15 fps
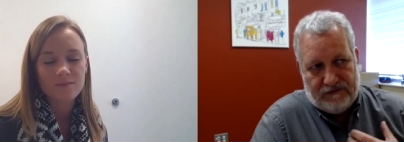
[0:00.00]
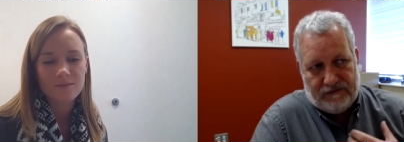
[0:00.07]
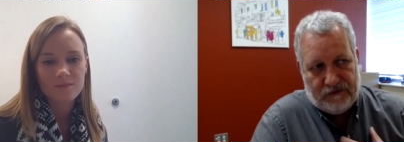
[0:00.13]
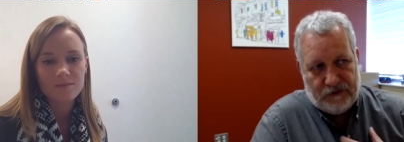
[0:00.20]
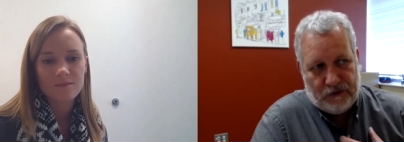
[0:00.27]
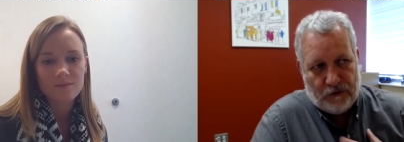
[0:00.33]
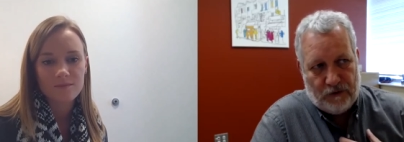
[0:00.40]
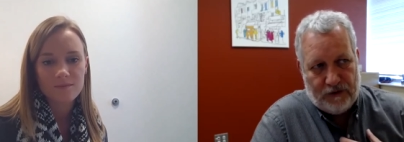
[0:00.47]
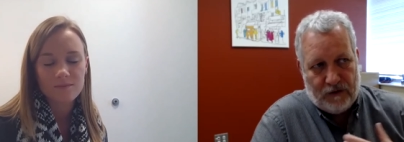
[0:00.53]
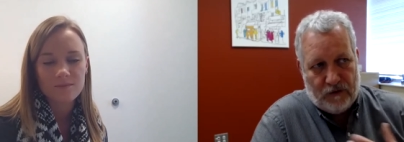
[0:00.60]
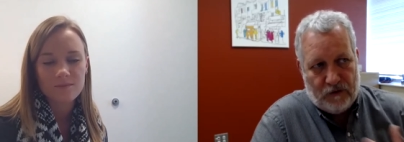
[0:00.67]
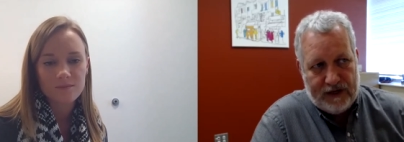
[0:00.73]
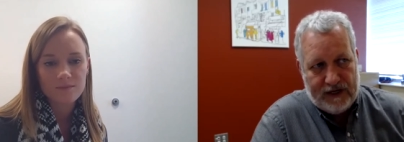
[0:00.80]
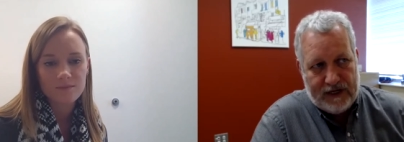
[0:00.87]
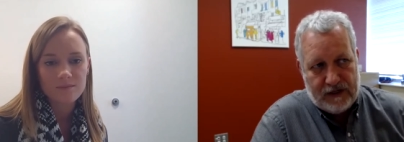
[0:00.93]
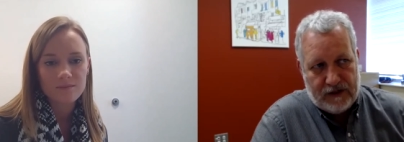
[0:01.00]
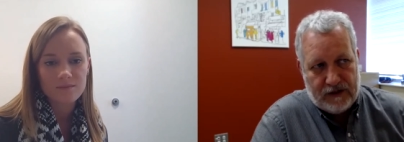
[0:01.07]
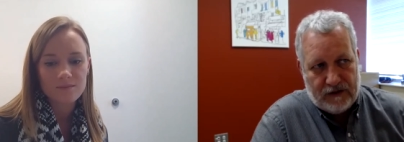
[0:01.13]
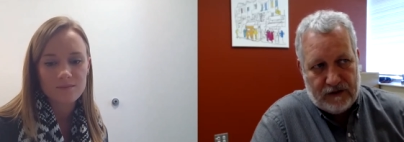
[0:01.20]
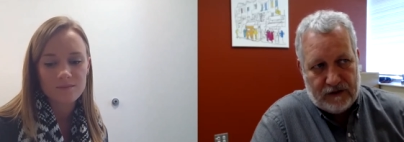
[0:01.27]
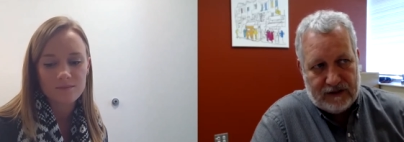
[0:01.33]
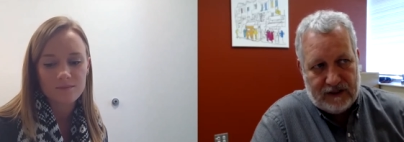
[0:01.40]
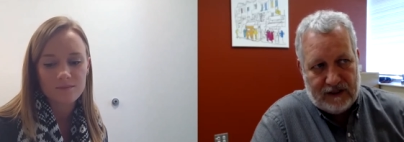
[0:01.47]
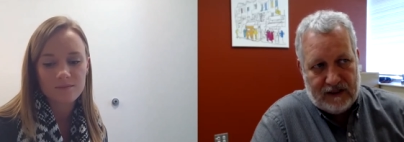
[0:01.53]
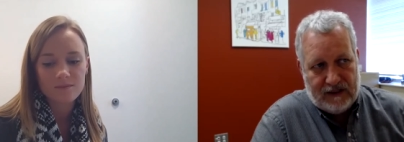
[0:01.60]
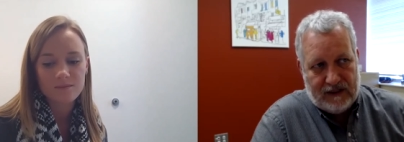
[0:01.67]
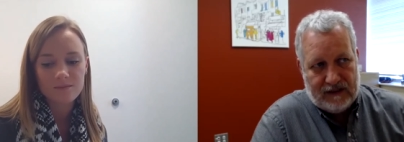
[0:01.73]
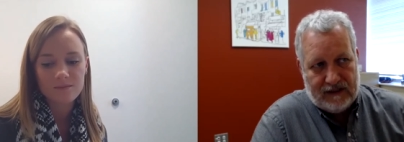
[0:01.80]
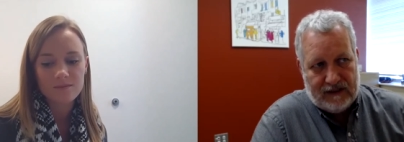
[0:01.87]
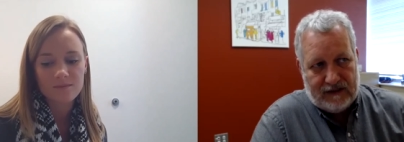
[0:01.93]
Speaker 1: tool that we use
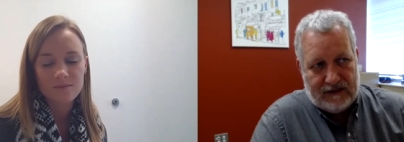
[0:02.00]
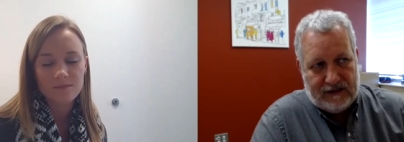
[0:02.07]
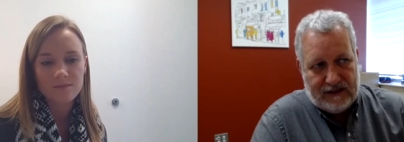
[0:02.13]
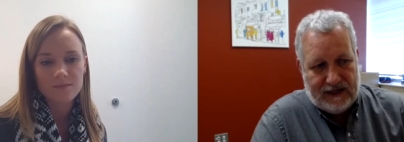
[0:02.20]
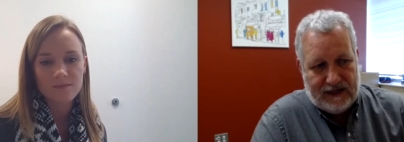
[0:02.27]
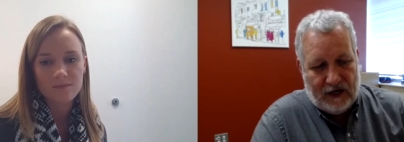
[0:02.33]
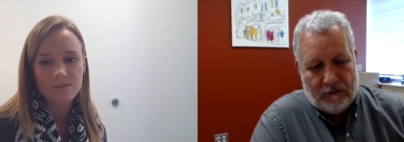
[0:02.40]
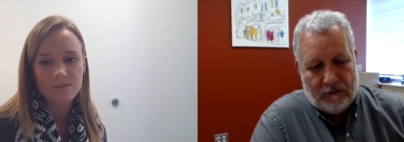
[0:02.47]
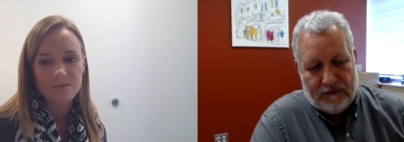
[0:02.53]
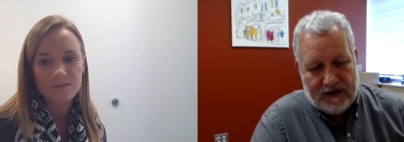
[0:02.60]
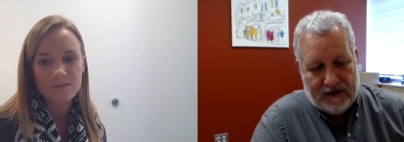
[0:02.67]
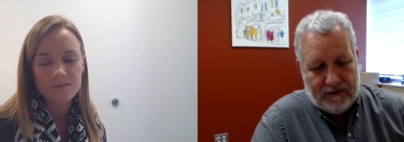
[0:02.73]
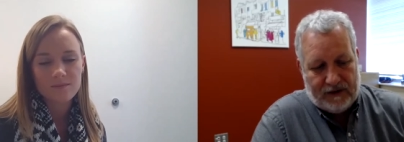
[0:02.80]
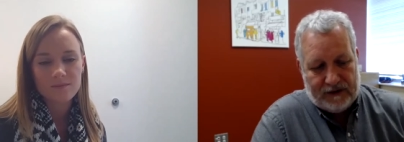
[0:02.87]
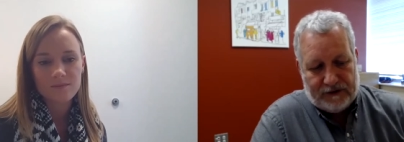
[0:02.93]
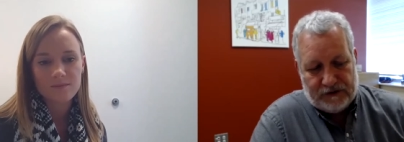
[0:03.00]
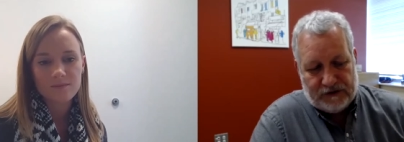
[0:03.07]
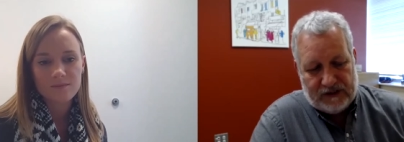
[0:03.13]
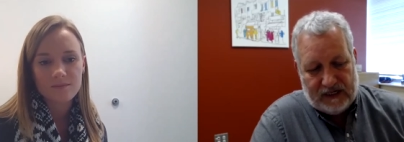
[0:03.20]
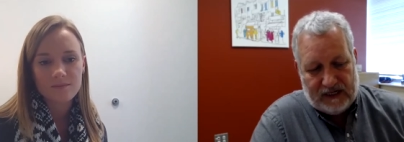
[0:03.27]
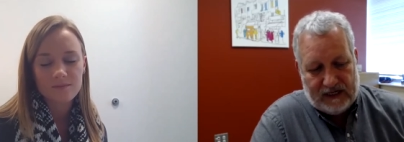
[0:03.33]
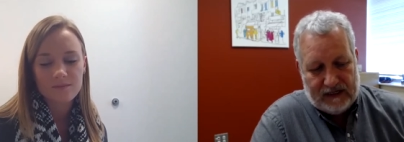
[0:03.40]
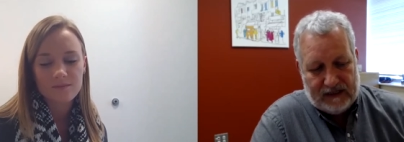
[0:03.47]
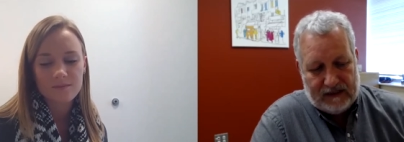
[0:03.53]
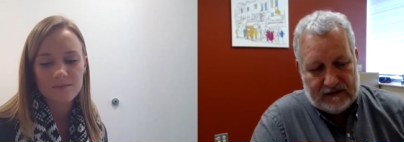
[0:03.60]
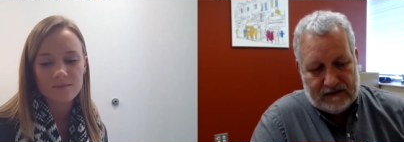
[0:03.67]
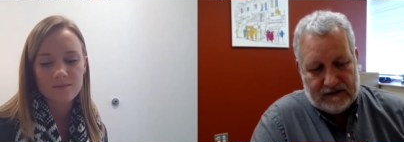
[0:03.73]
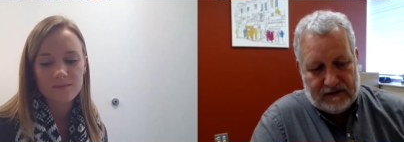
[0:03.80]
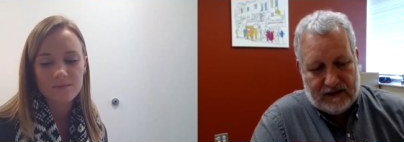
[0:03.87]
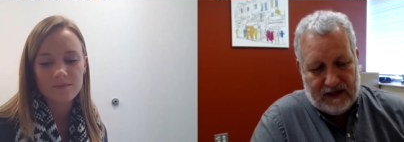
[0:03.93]
to help them
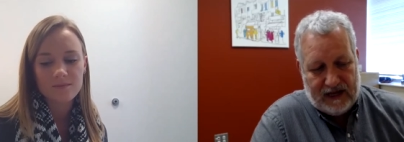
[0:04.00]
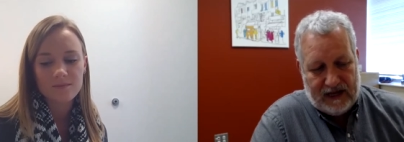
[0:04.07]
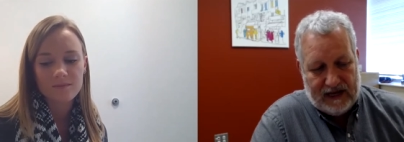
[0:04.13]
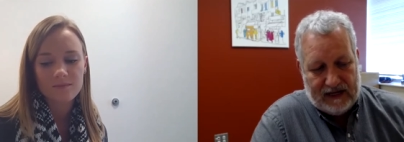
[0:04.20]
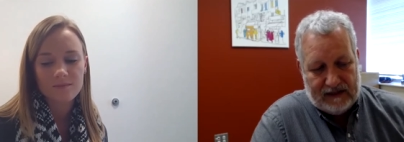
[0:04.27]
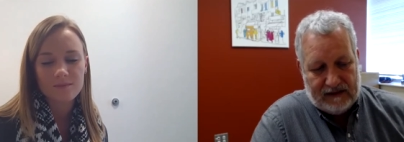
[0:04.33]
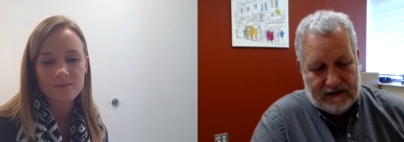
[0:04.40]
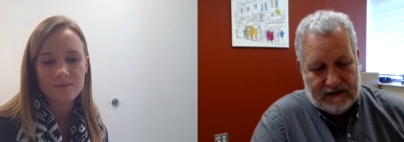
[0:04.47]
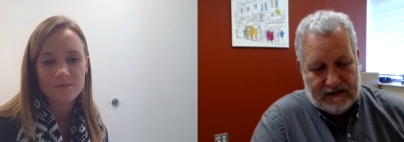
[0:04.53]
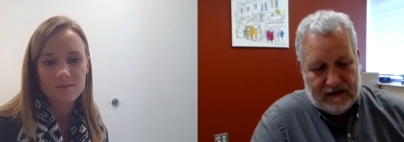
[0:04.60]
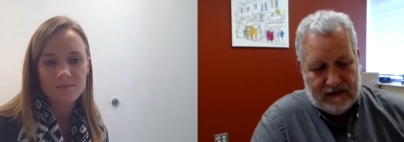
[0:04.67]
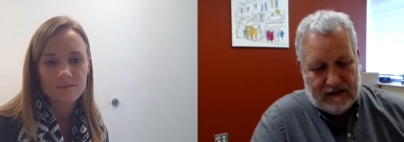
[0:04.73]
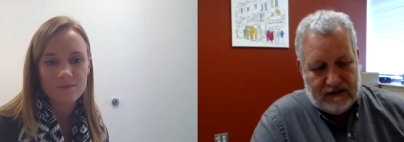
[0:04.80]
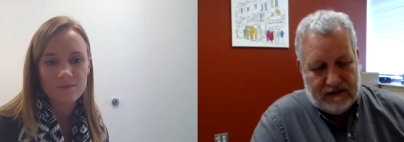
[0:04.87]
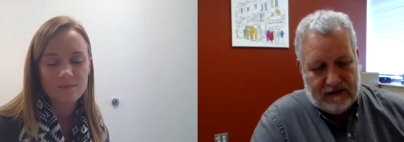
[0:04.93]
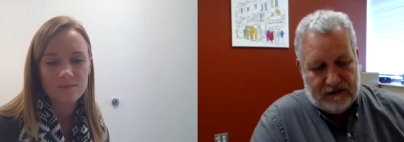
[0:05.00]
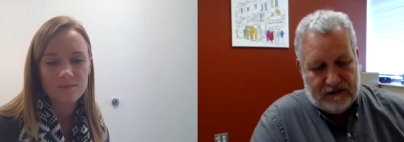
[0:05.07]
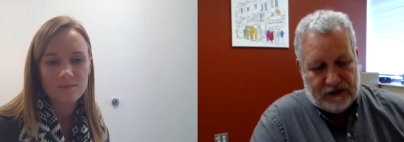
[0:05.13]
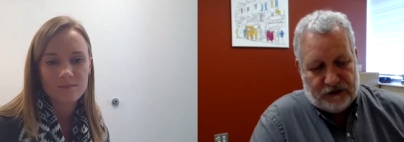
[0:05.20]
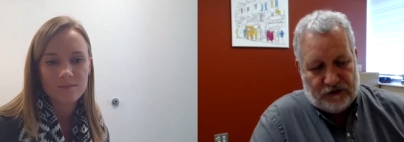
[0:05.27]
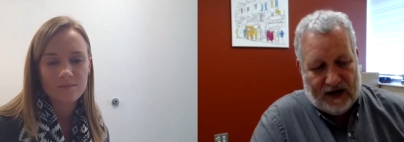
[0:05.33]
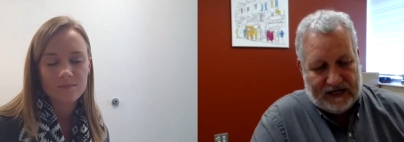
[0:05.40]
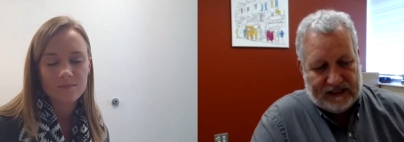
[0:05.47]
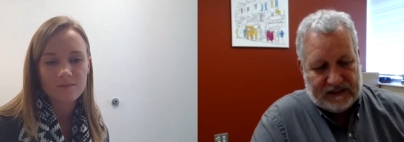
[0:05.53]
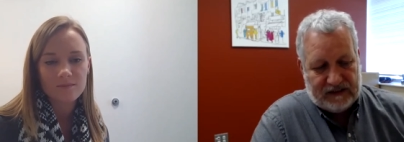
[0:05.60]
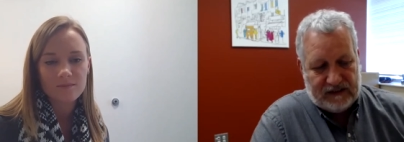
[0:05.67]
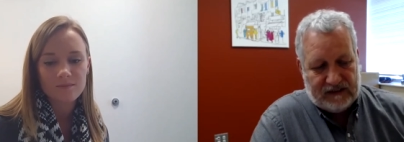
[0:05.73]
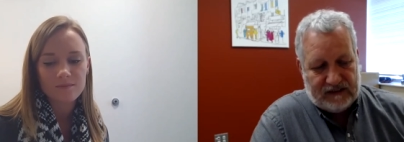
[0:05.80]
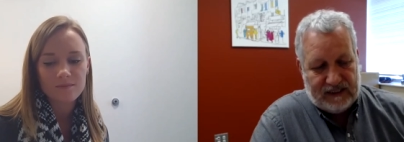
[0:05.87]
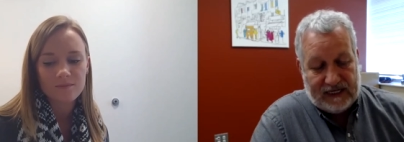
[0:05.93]
understand that
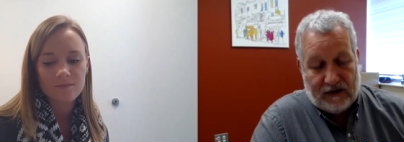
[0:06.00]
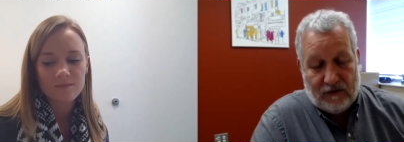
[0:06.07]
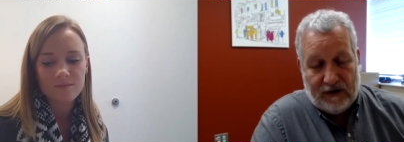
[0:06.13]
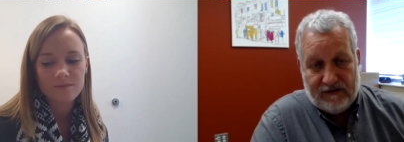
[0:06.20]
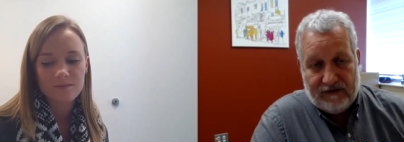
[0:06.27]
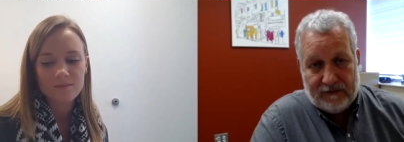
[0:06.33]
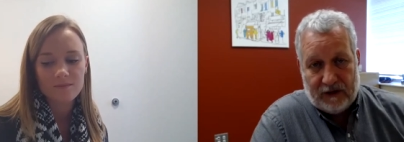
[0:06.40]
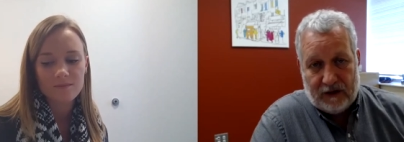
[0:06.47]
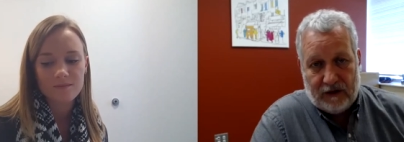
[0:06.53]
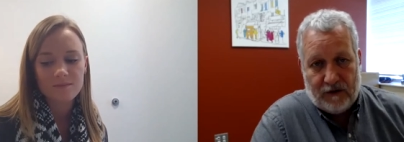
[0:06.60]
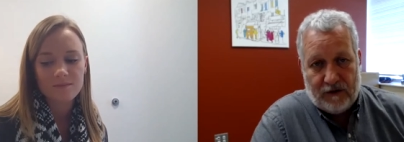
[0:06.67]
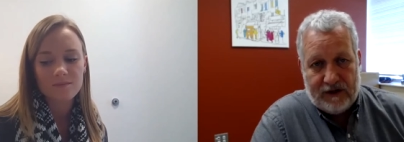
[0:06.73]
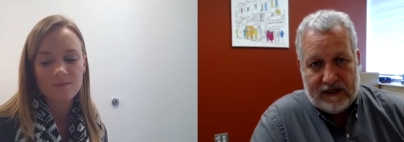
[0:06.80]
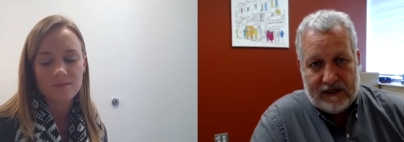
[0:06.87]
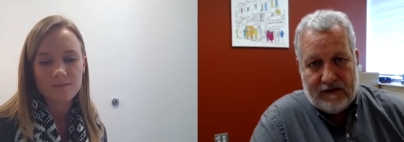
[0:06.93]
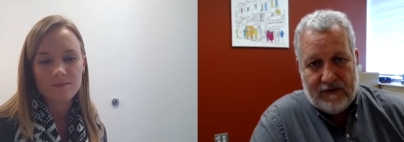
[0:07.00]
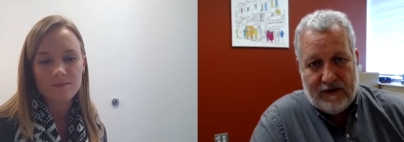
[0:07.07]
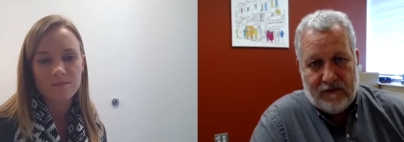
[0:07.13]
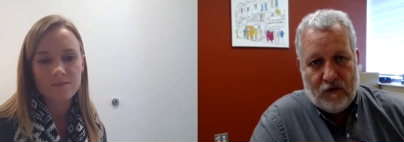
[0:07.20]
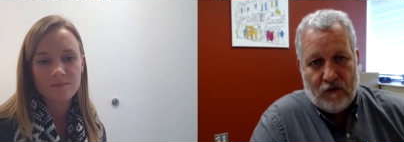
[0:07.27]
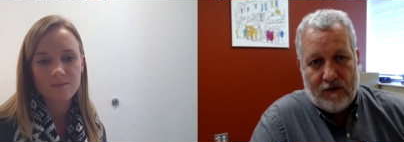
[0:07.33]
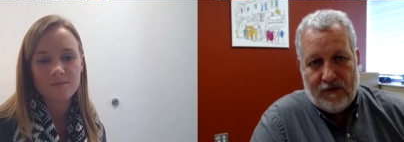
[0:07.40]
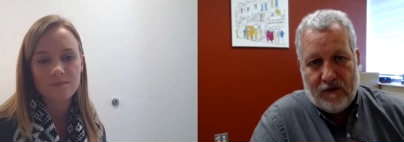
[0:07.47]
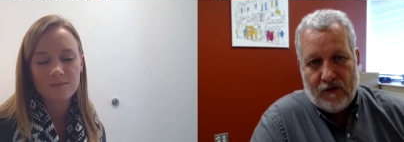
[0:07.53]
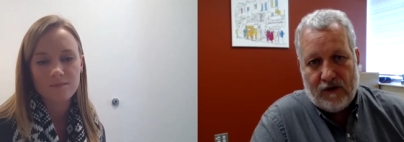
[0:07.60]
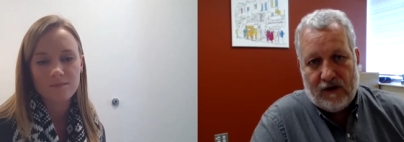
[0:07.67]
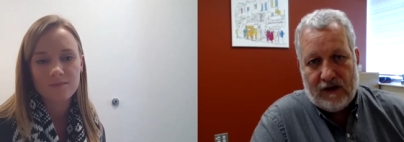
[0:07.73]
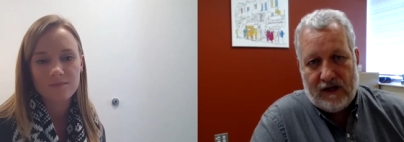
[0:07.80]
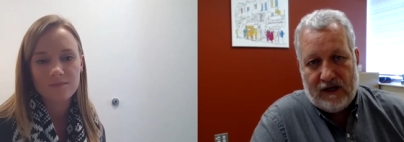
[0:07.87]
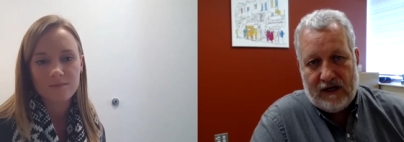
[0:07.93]
distractions take away from the learning, but more
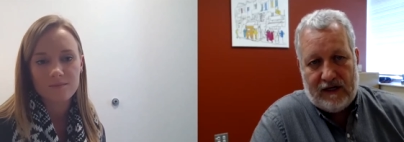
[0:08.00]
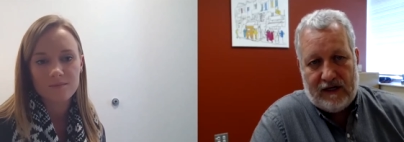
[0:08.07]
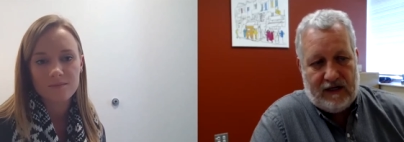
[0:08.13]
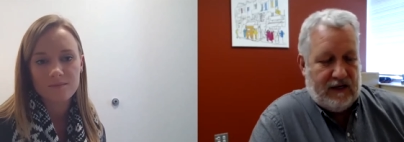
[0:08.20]
importantly,